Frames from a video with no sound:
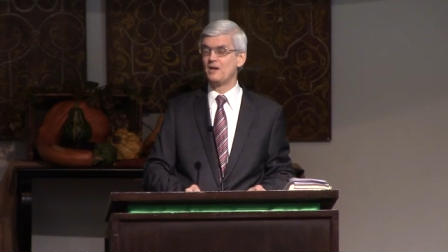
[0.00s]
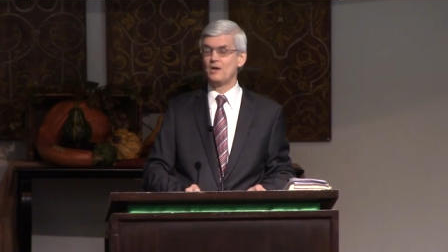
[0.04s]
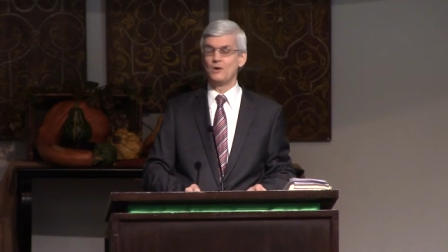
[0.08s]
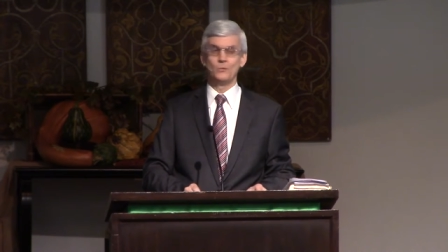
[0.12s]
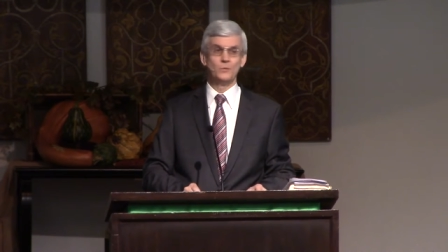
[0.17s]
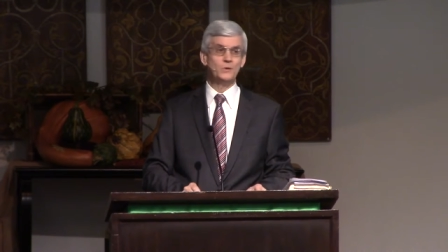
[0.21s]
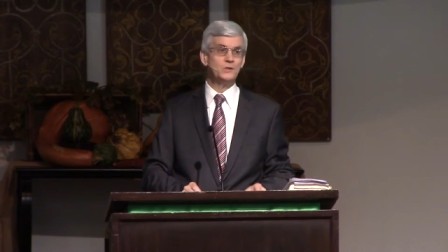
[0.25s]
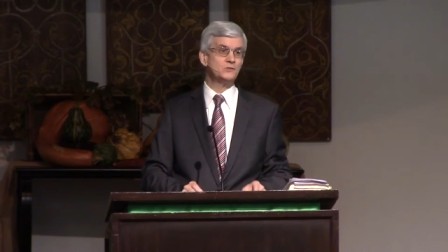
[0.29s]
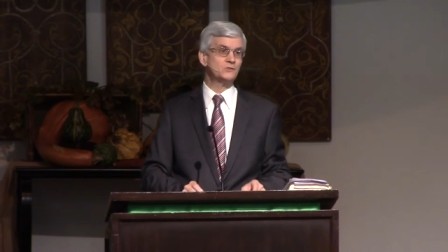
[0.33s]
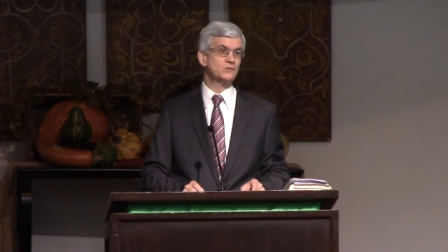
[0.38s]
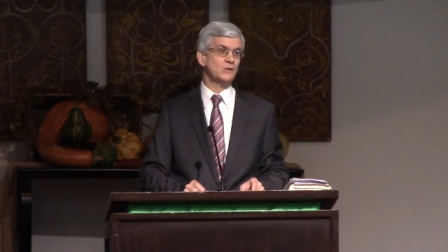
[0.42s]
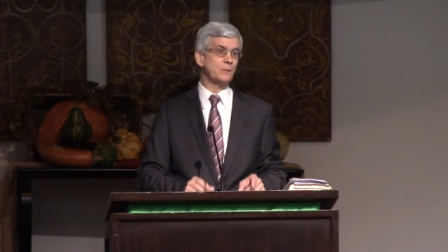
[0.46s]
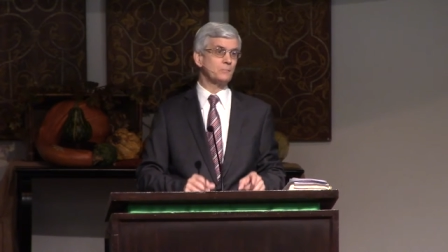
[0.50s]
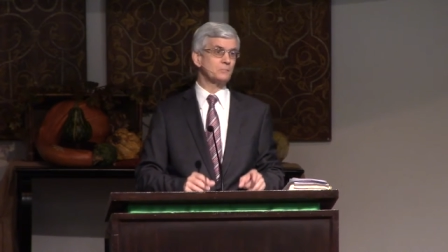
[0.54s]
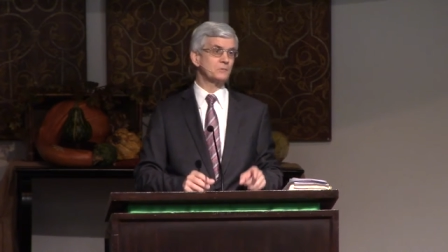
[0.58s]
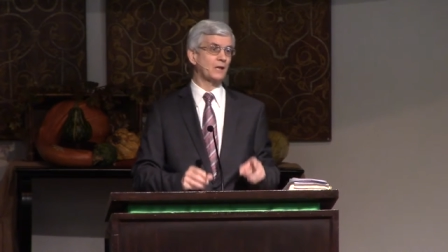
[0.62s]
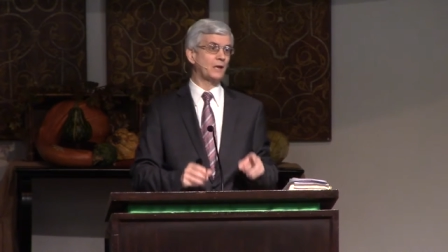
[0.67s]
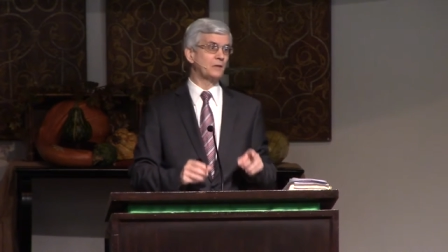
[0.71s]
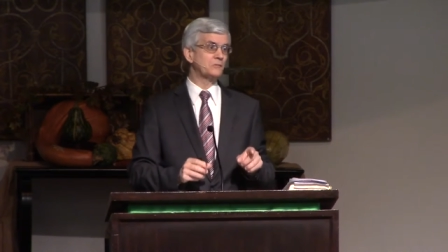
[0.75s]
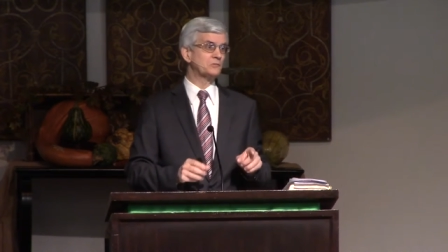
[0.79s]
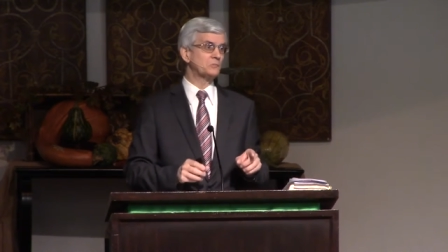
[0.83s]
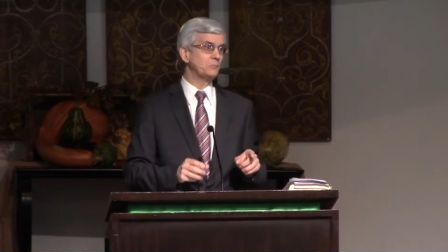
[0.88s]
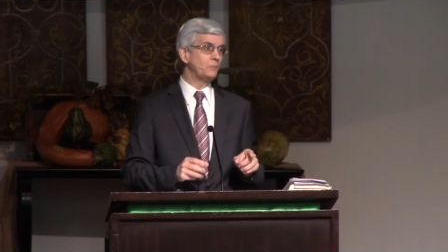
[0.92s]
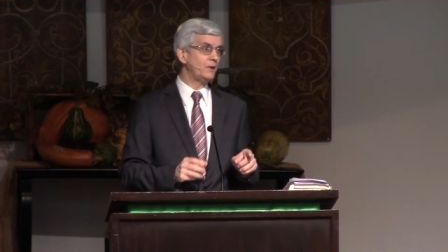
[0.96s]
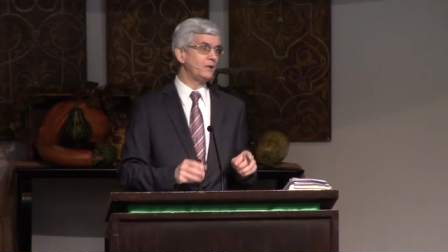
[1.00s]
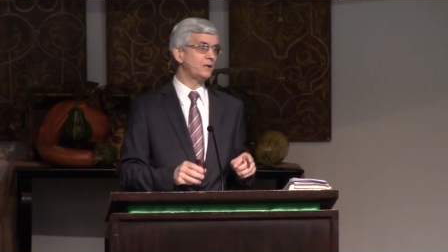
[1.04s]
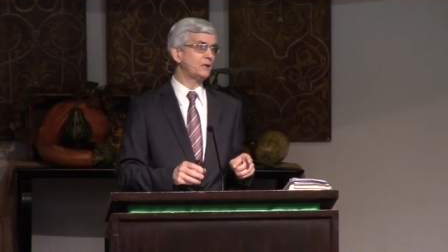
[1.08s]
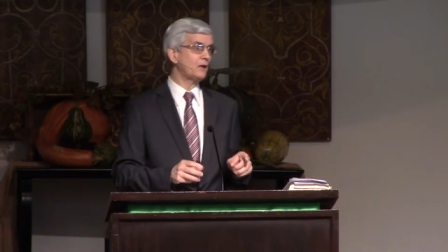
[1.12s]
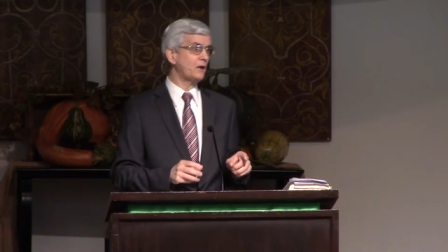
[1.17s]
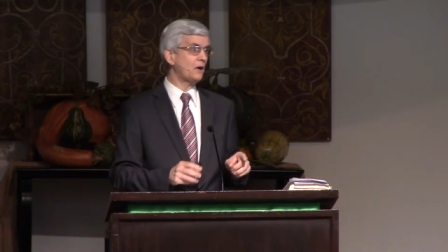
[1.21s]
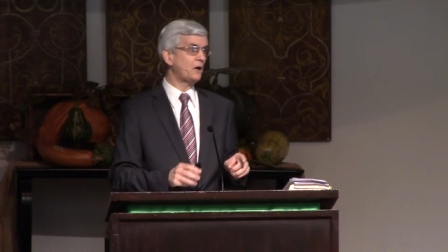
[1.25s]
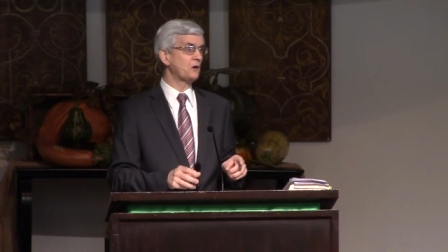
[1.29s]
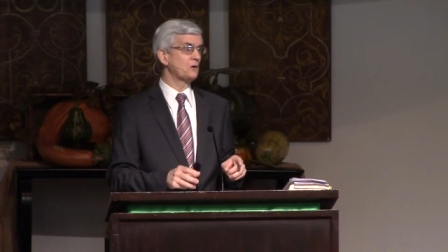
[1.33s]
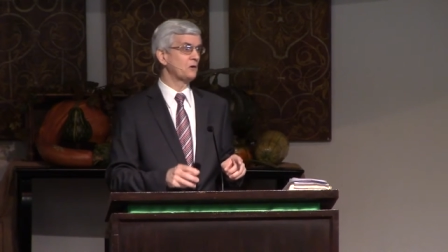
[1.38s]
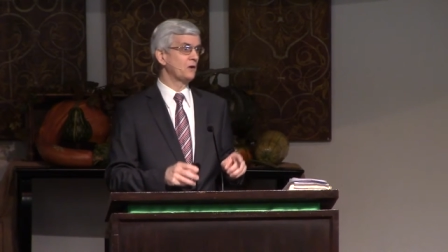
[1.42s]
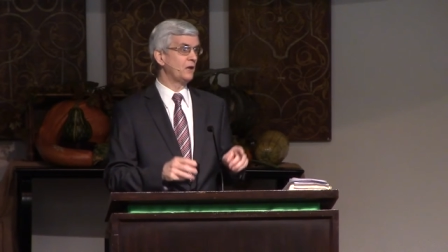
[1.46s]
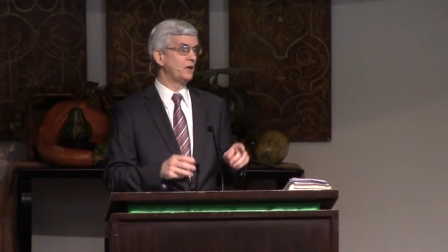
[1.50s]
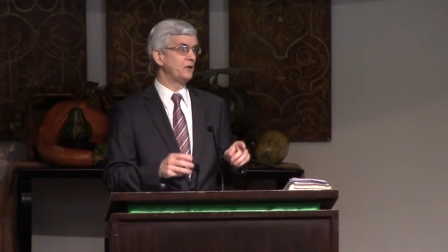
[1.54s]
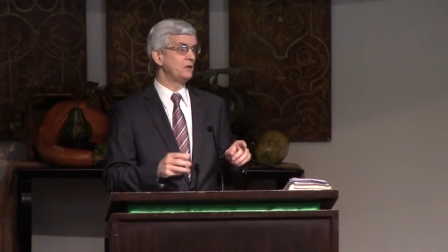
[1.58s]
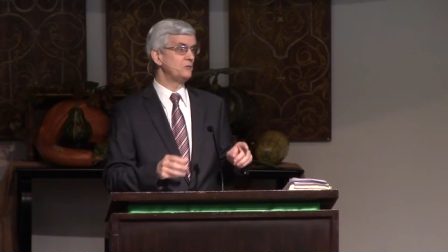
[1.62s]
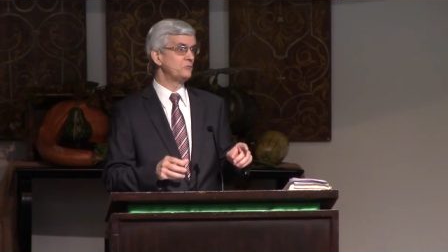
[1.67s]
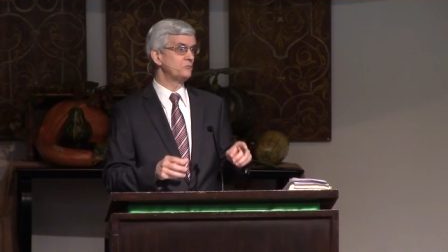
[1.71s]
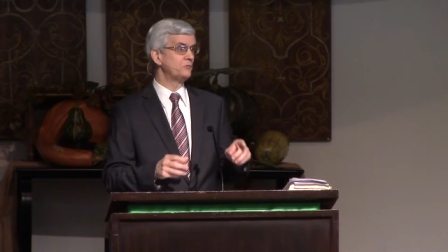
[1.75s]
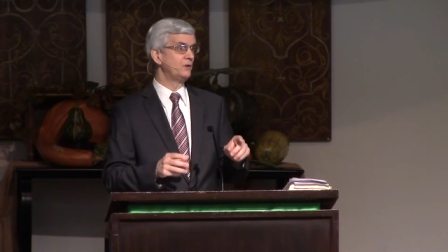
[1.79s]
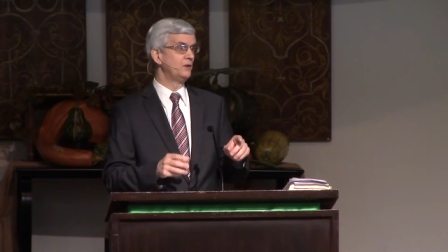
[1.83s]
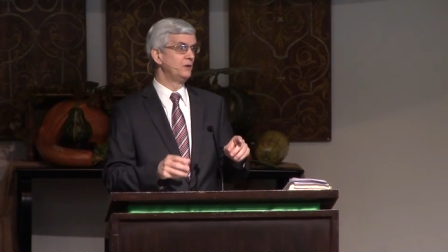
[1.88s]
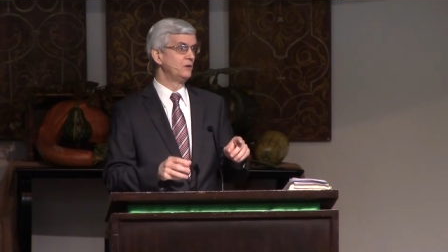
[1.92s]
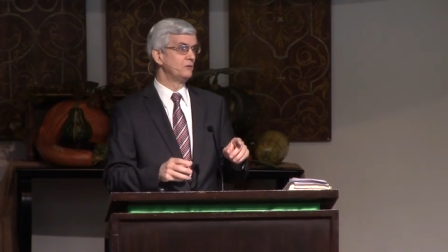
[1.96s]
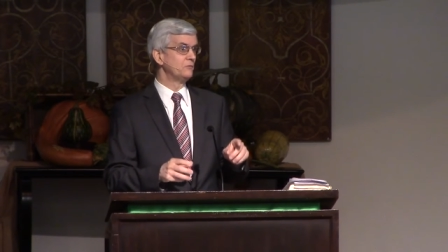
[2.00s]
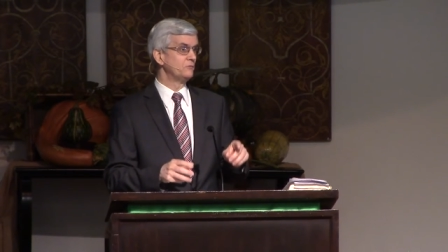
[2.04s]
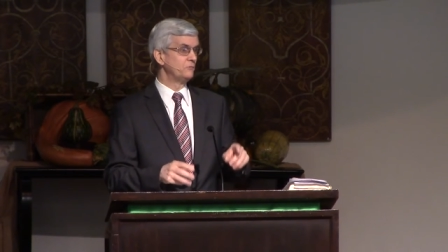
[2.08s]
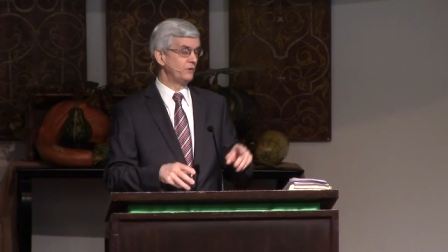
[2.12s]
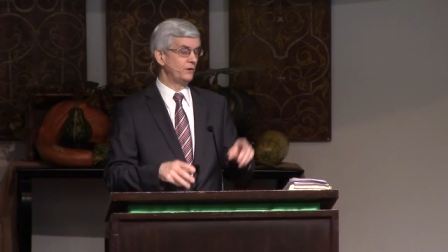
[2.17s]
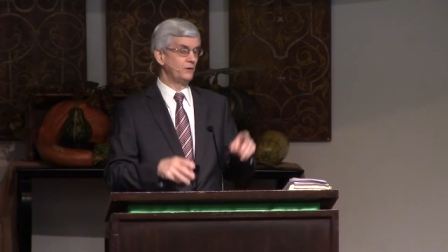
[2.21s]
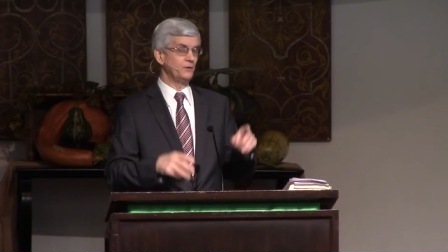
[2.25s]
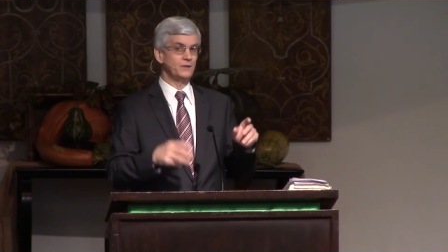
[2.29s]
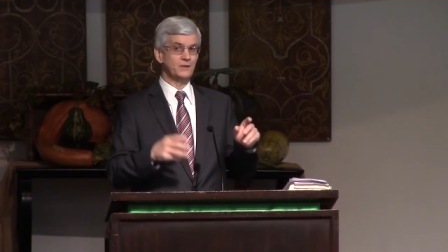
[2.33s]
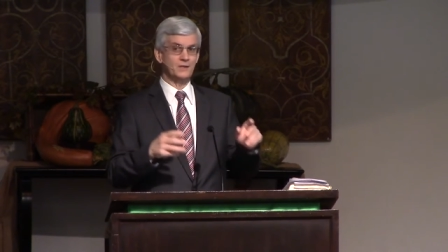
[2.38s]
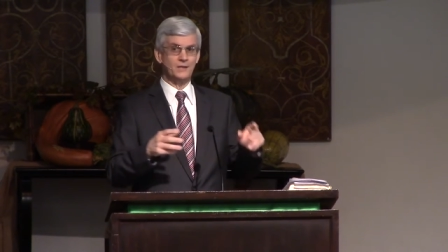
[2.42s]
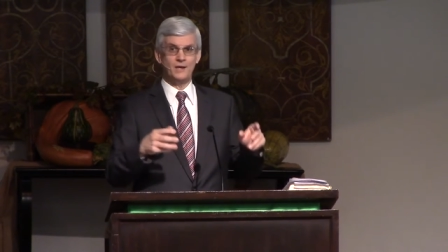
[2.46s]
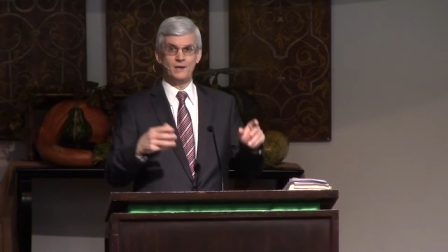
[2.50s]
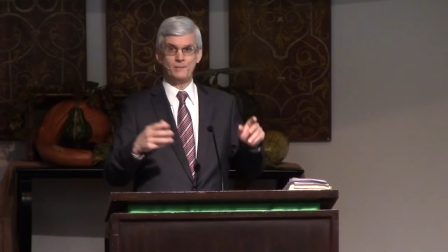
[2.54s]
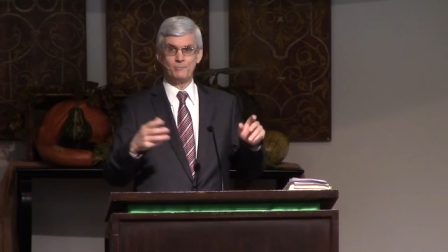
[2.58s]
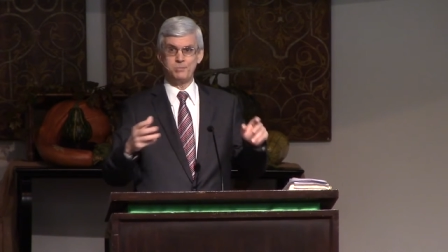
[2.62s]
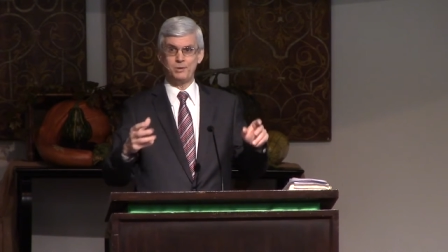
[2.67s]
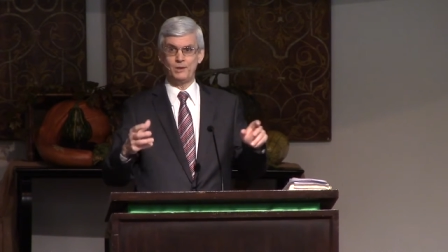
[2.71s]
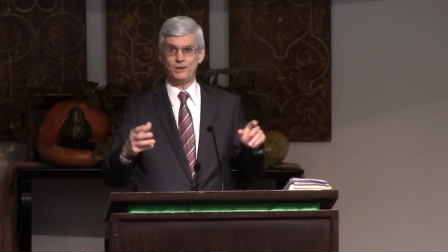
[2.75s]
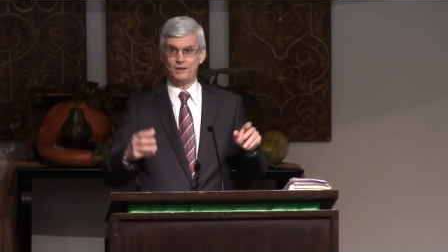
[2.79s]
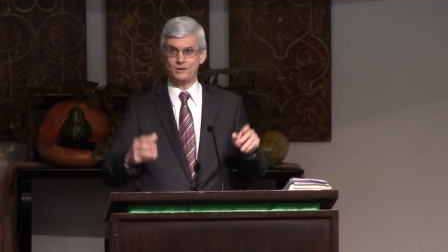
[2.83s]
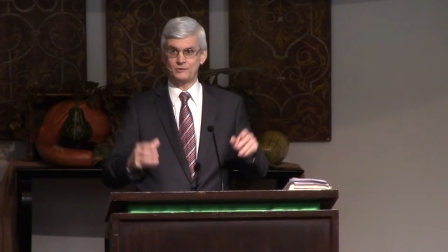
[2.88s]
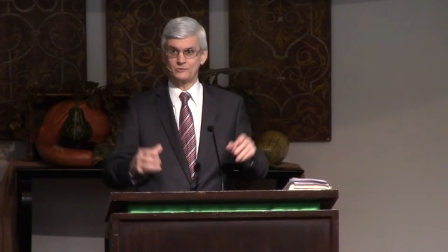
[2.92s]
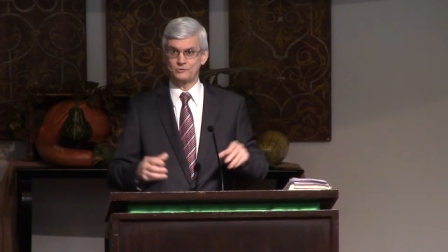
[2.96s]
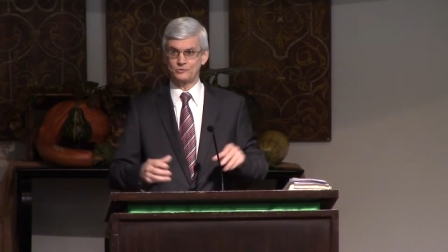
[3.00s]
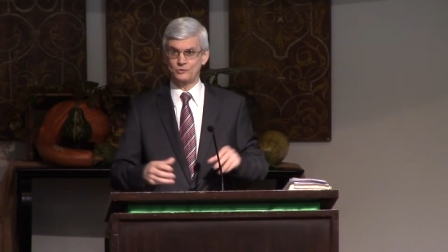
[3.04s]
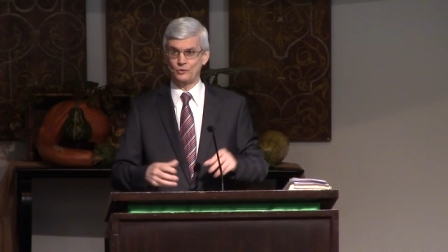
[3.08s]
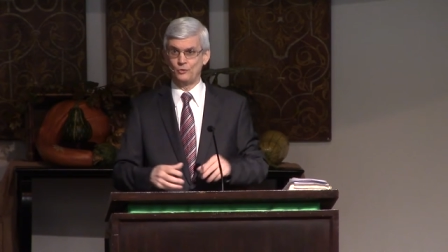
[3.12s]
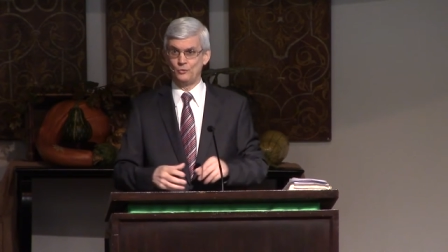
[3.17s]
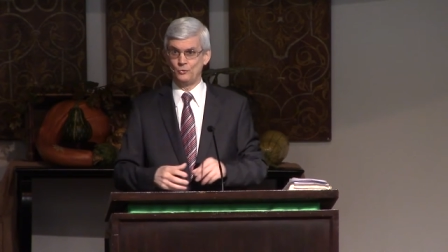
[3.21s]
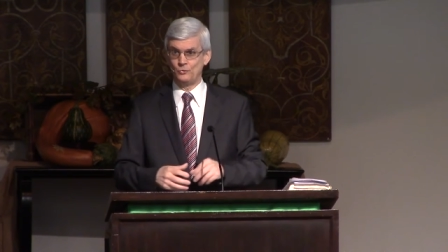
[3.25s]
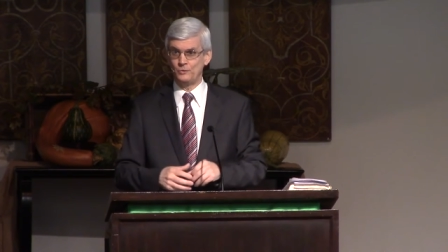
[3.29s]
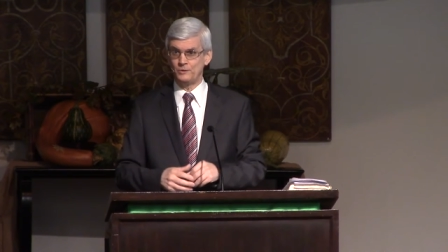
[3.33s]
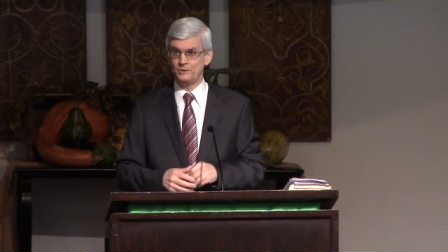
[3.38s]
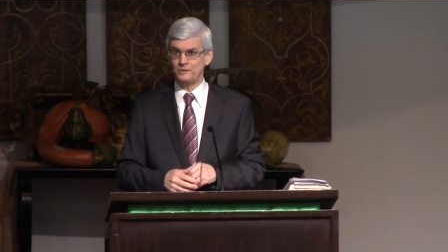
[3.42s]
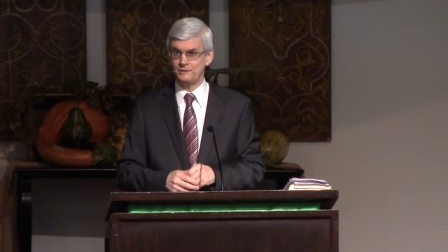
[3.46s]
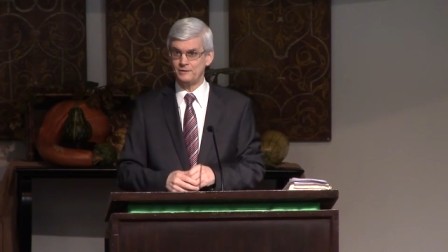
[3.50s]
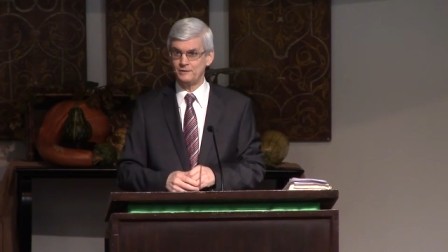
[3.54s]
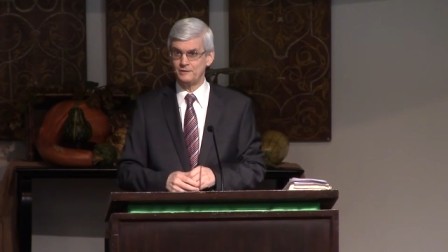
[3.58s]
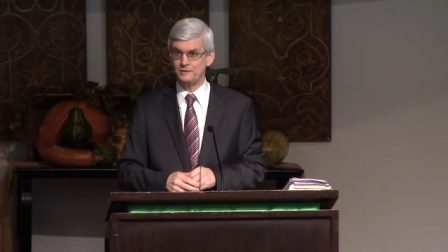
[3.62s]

We sometimes make our life very complex, don't we?